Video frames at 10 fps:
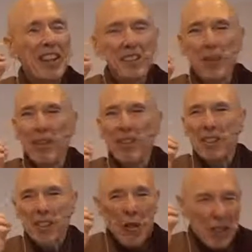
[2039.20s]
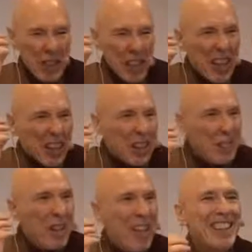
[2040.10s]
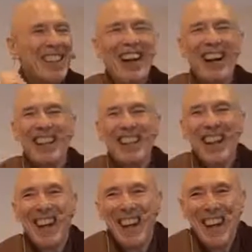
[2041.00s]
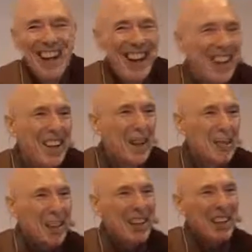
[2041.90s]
scream out, "Don't cut him like that!" But he'll